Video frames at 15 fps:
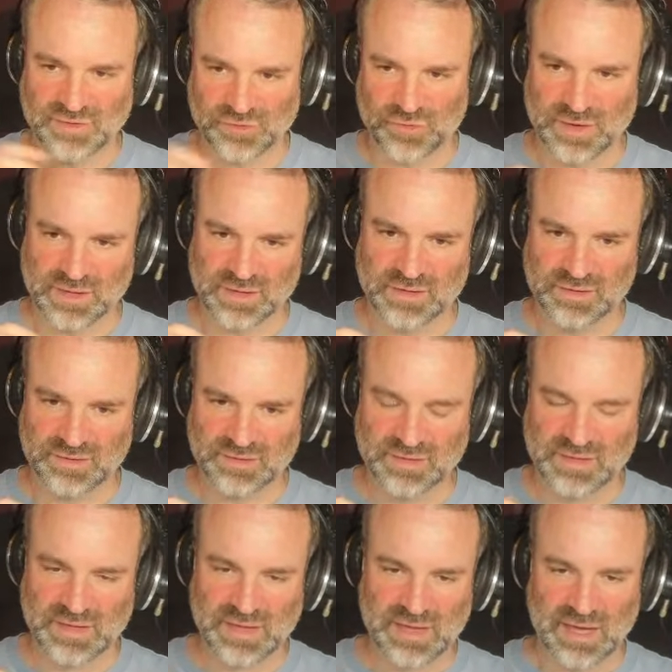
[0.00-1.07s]
triggers
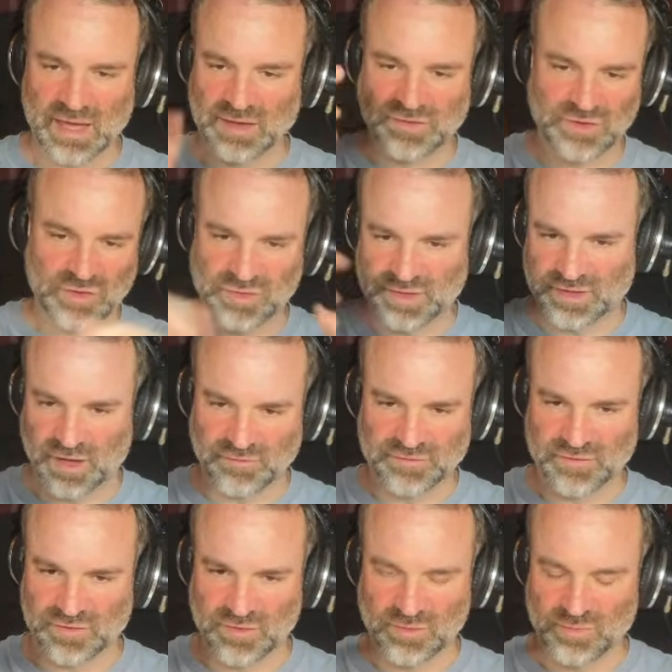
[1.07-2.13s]
and do stuff
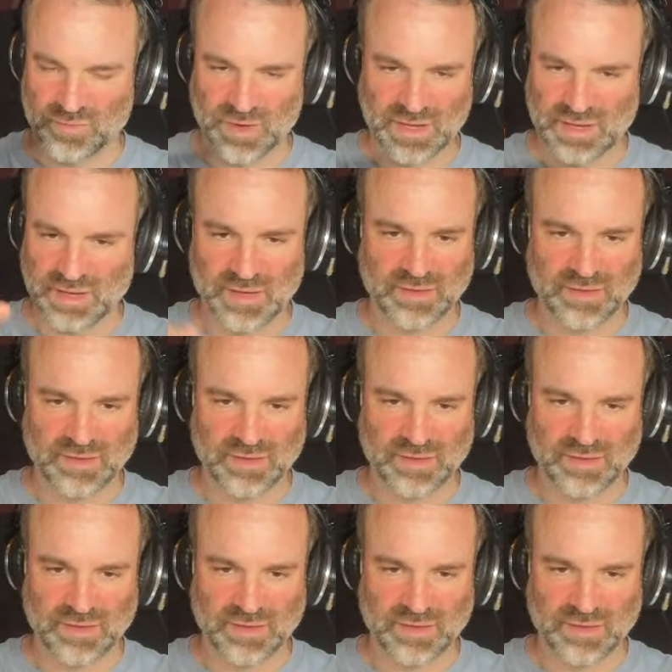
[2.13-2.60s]
to them. You